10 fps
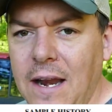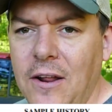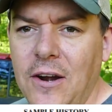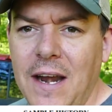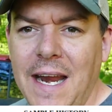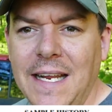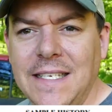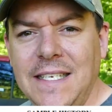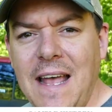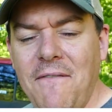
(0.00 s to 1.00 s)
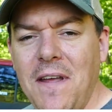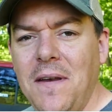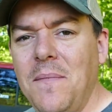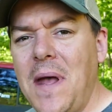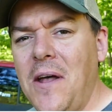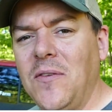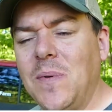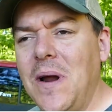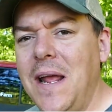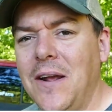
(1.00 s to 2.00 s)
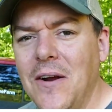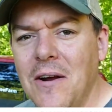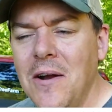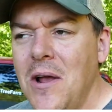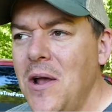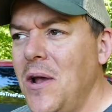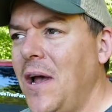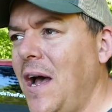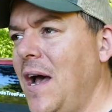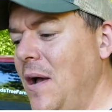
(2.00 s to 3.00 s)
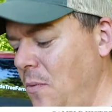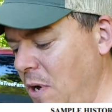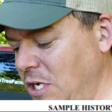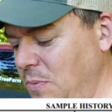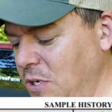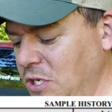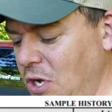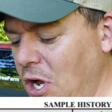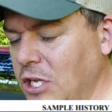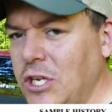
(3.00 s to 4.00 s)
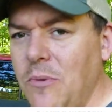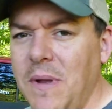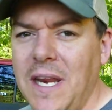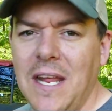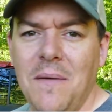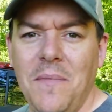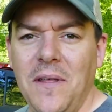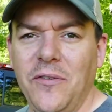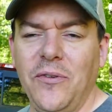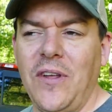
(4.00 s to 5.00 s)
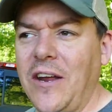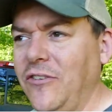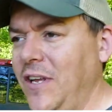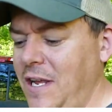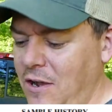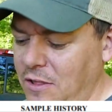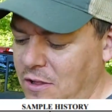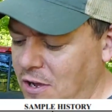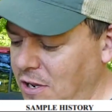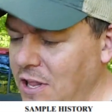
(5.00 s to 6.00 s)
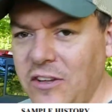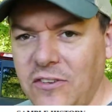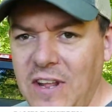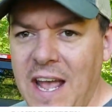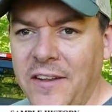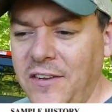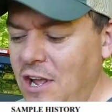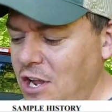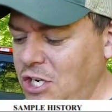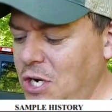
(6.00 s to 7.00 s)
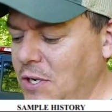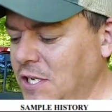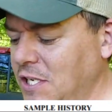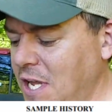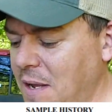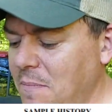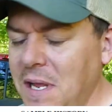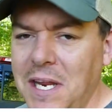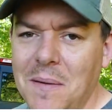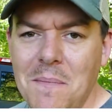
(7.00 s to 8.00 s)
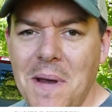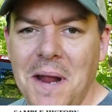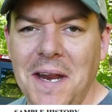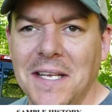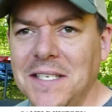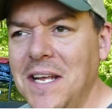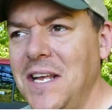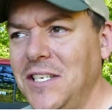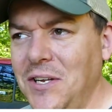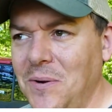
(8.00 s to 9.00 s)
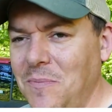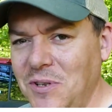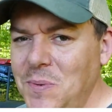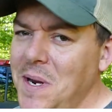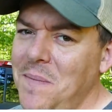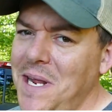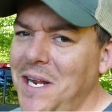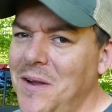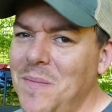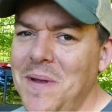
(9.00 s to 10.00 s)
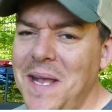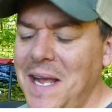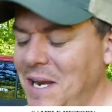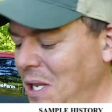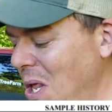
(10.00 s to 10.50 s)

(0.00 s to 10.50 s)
hundred eighty-seven pounds per acre, uh, which was also medium. This was actually on, on this test shows as like medium minus, so between medium and